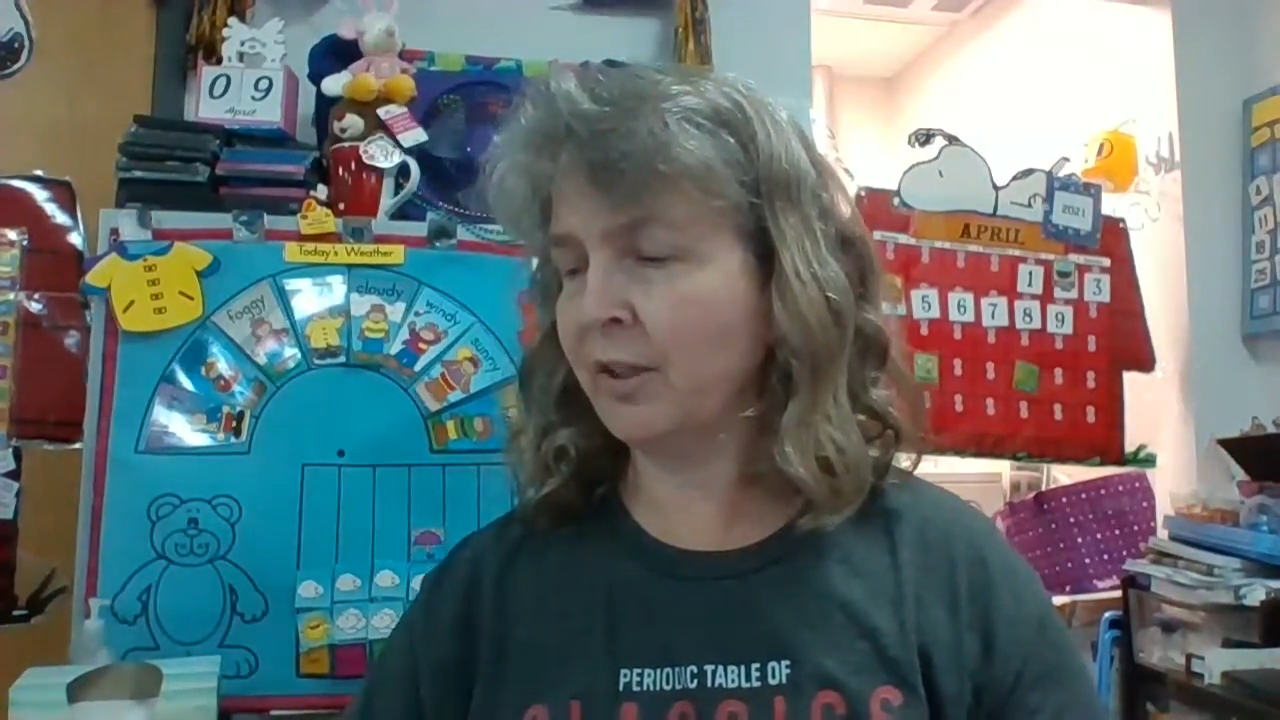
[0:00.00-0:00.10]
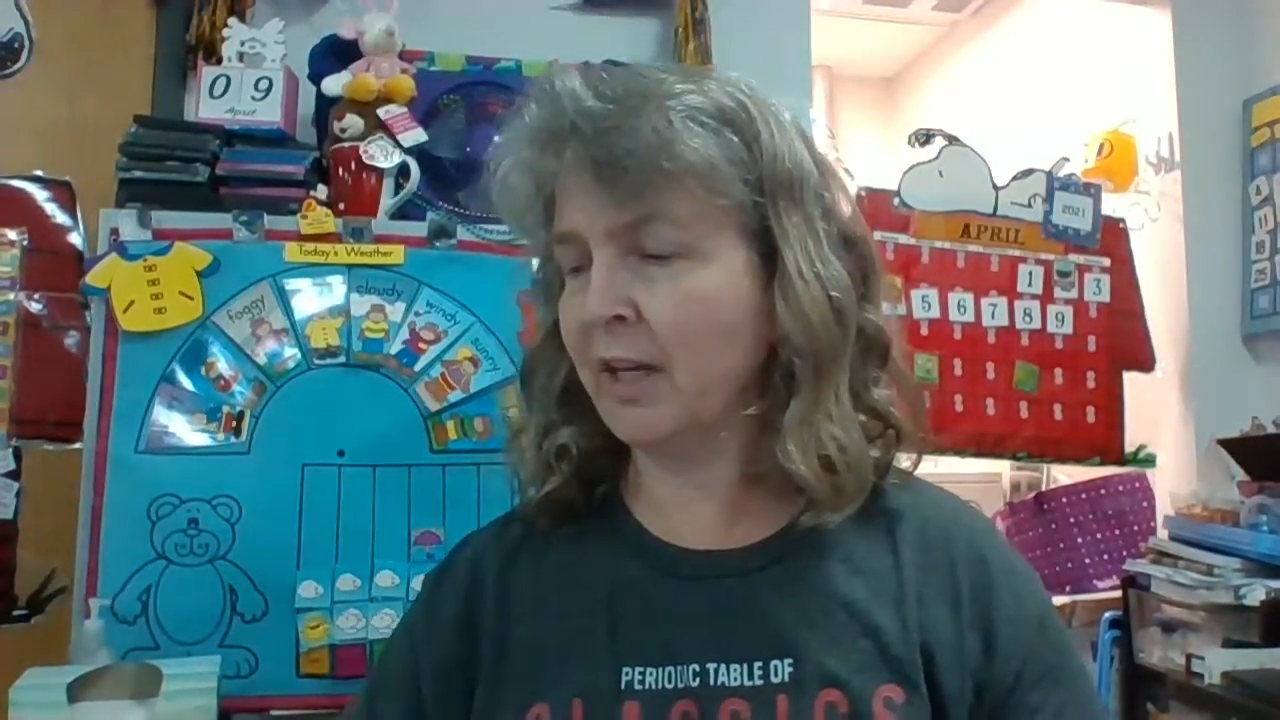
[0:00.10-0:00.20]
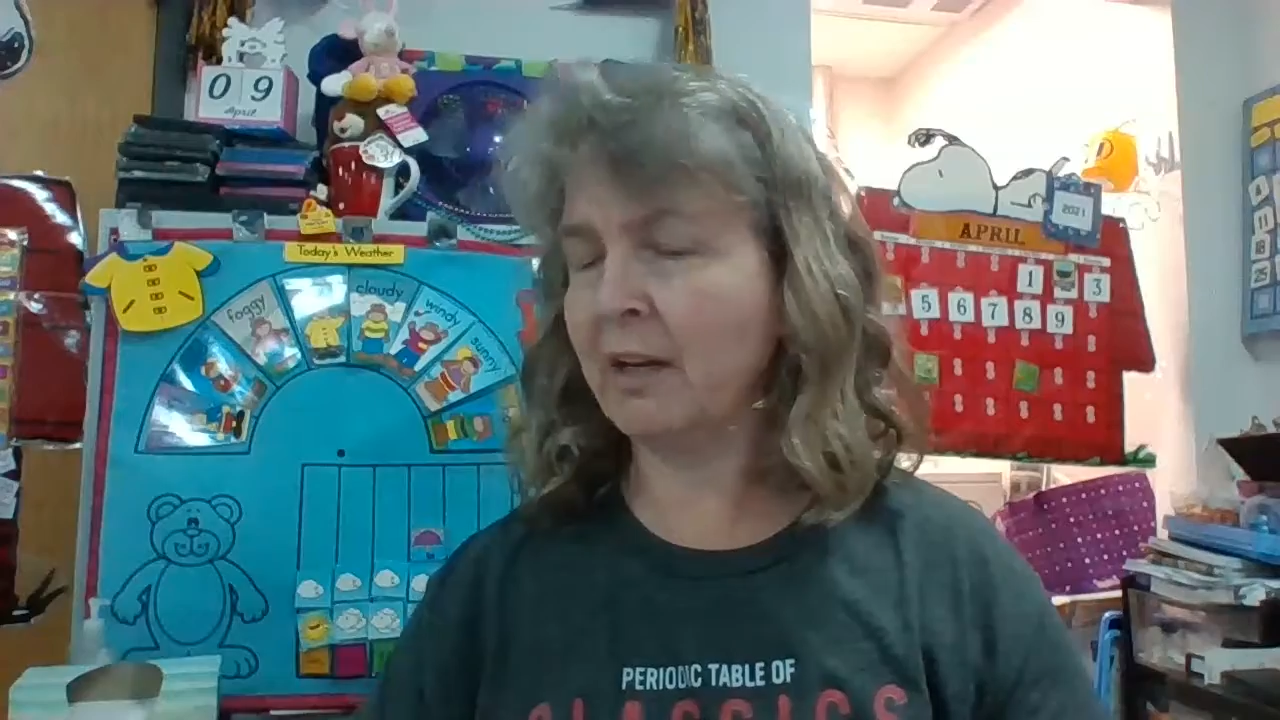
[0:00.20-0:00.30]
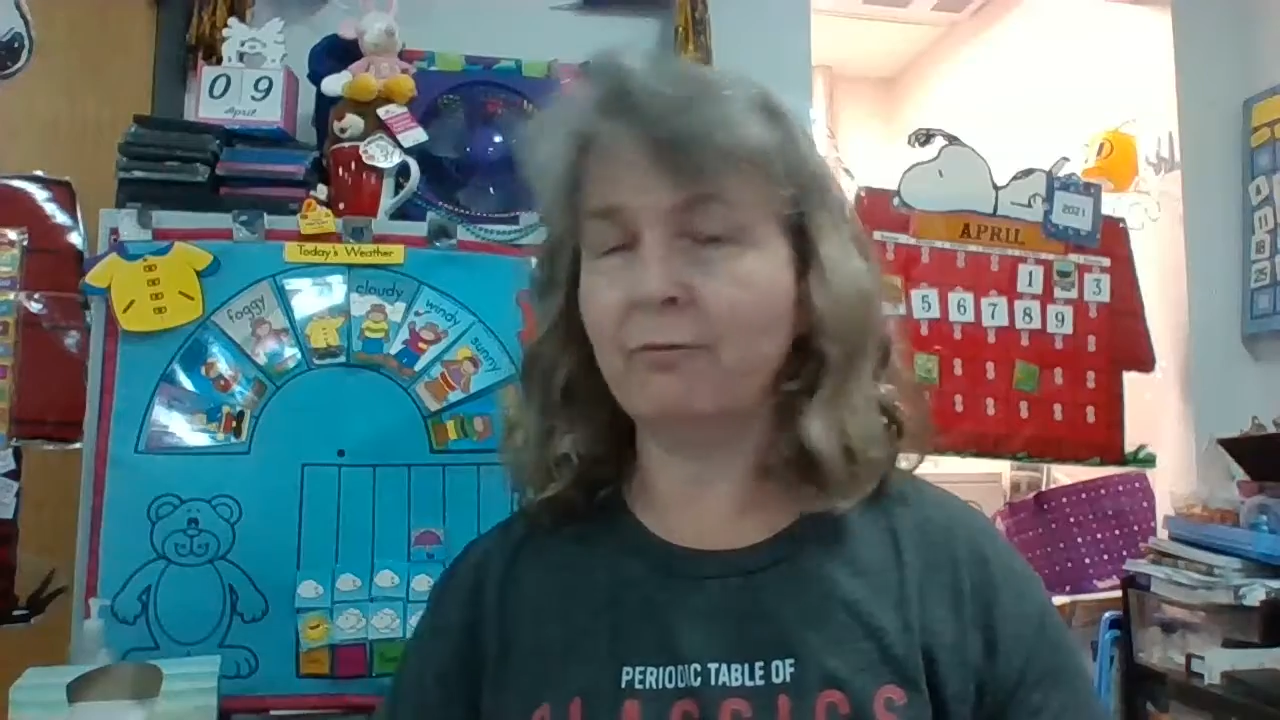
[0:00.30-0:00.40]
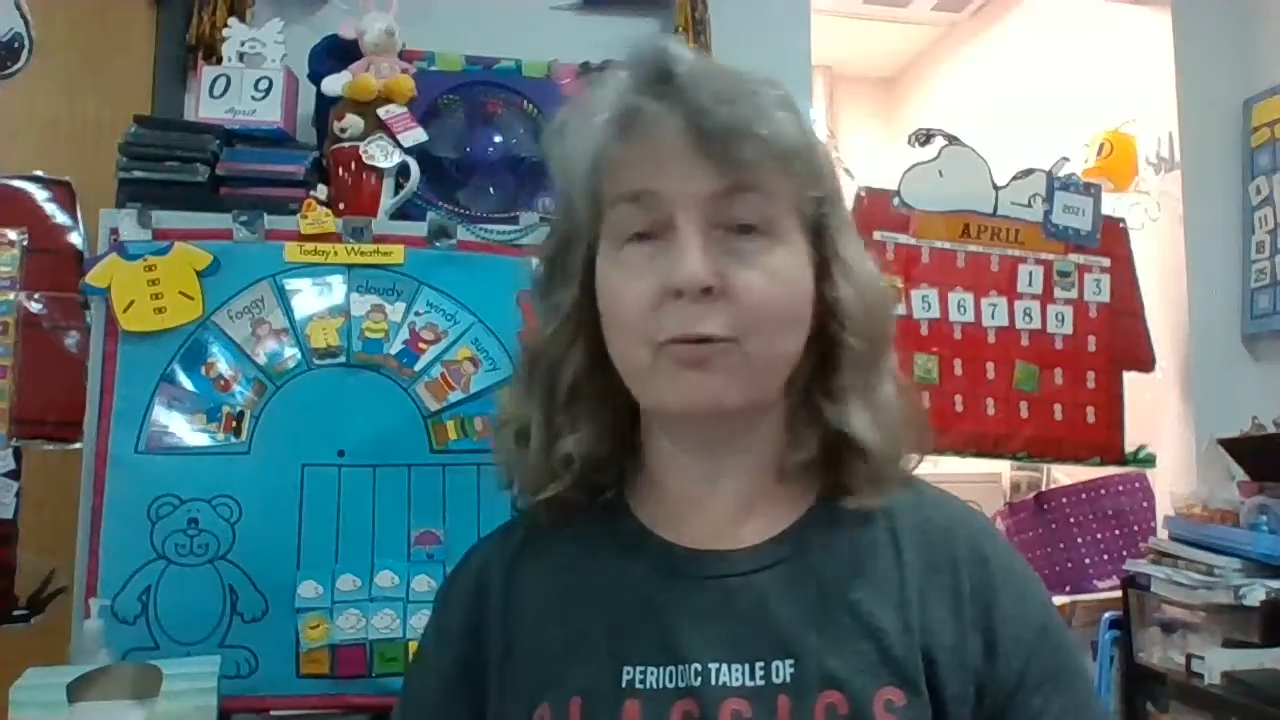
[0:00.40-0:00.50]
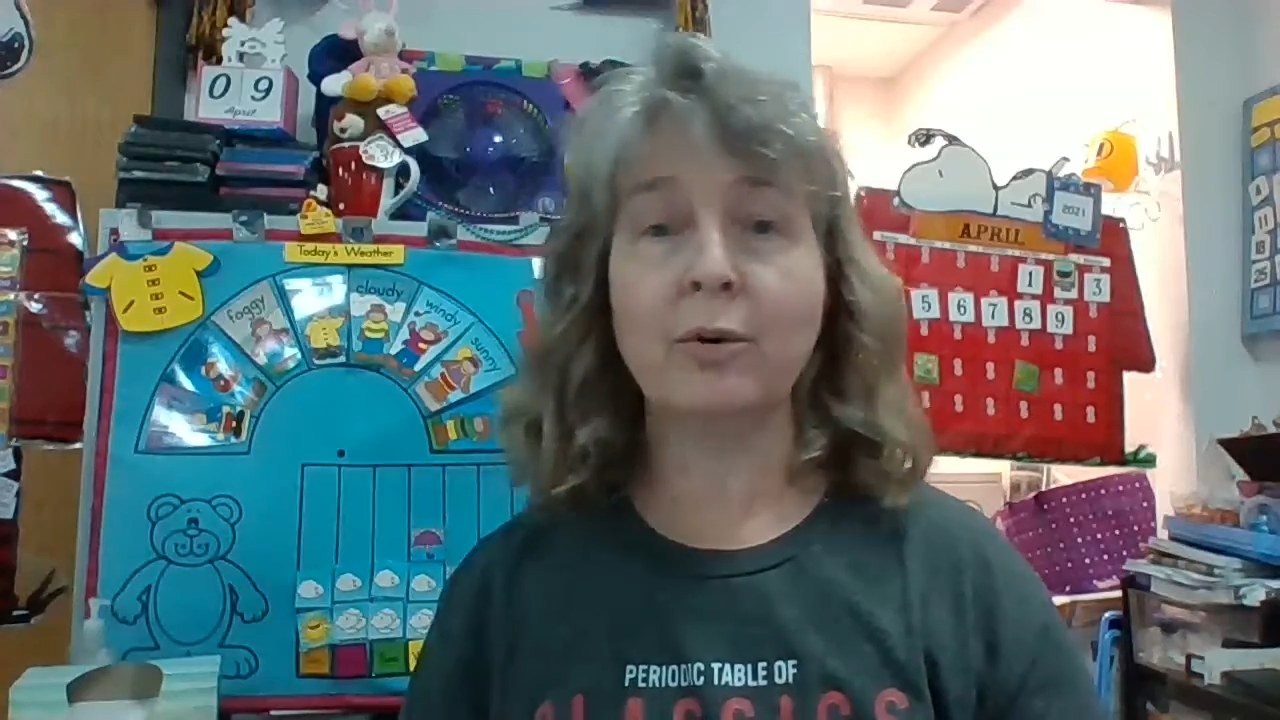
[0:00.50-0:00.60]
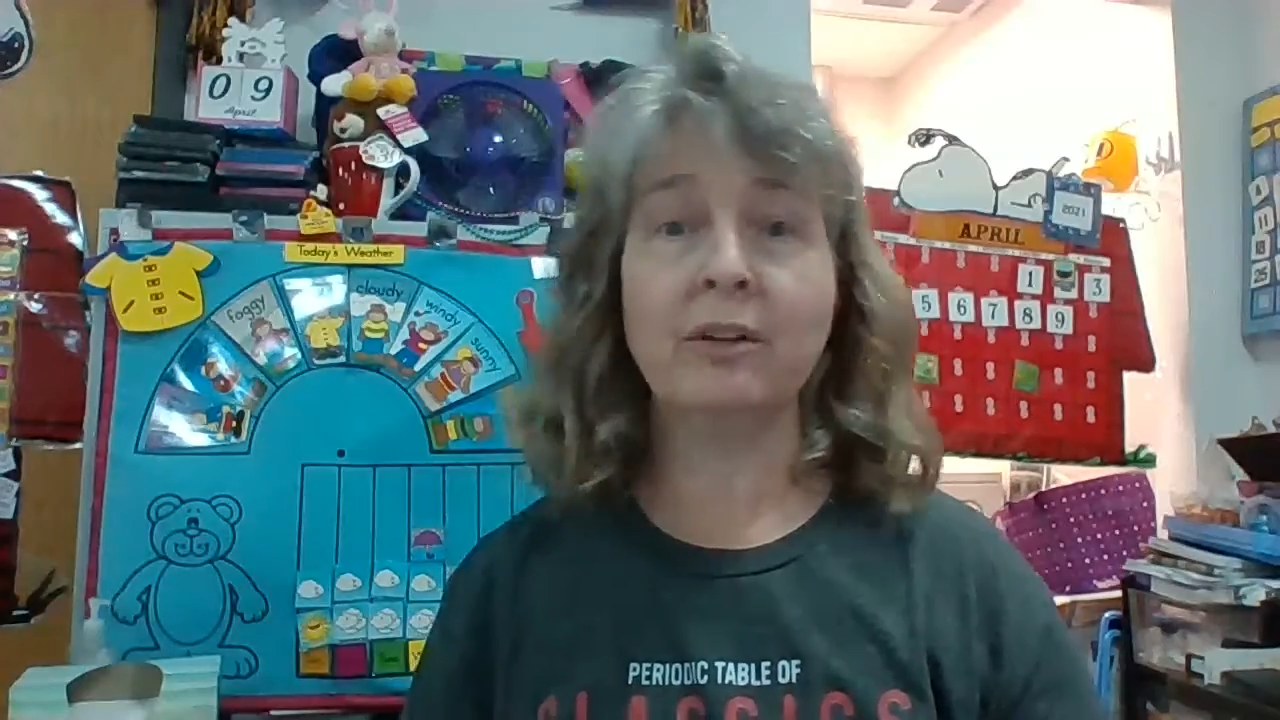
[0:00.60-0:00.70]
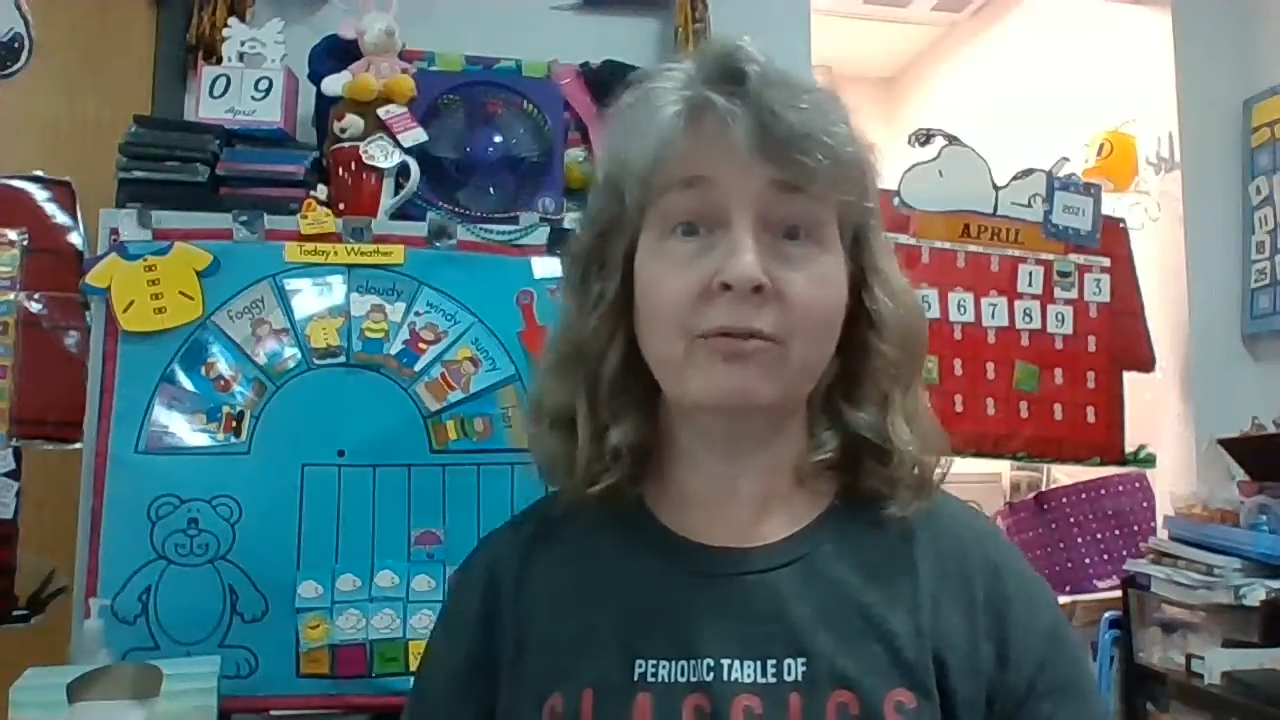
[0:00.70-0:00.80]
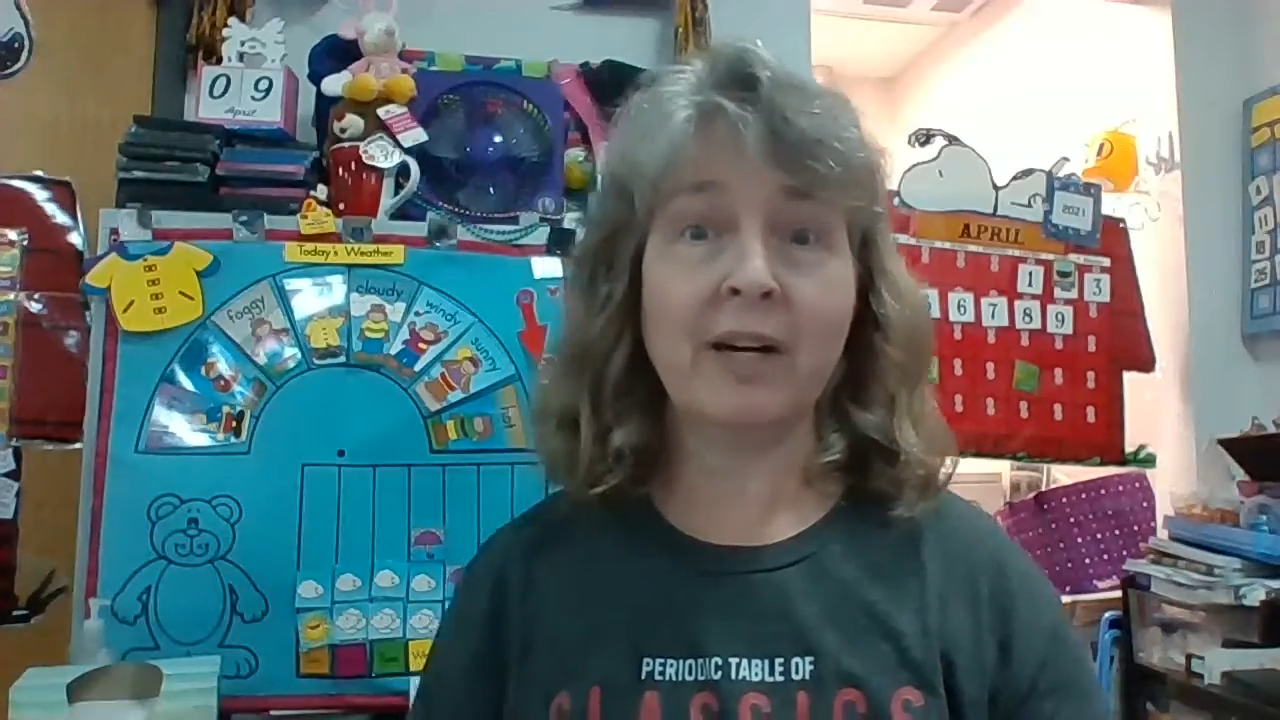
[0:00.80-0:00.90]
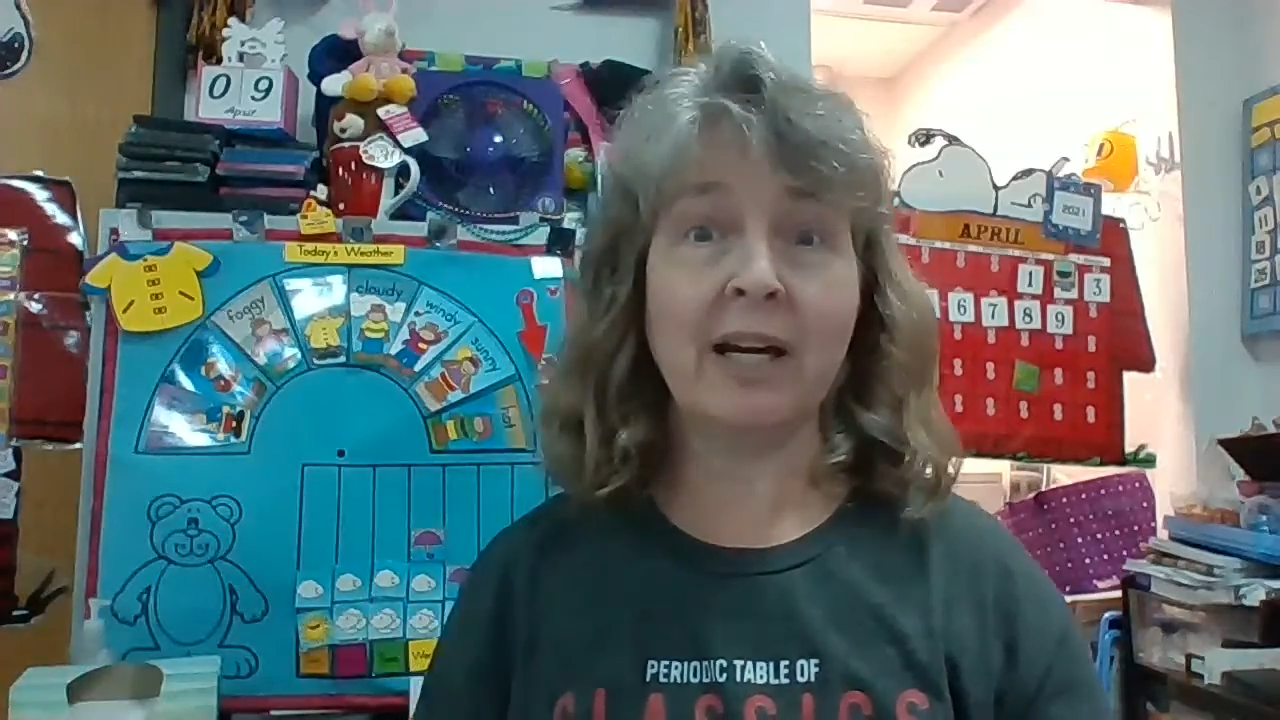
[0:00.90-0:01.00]
day at
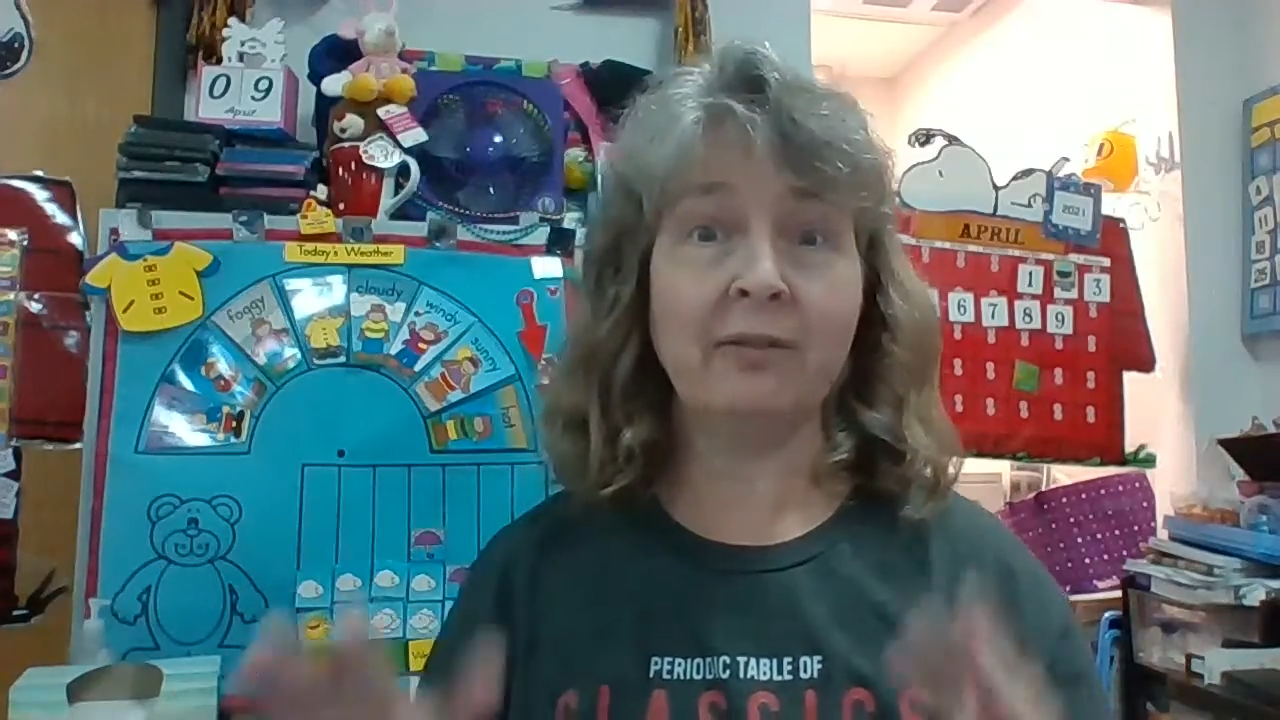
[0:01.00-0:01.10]
45.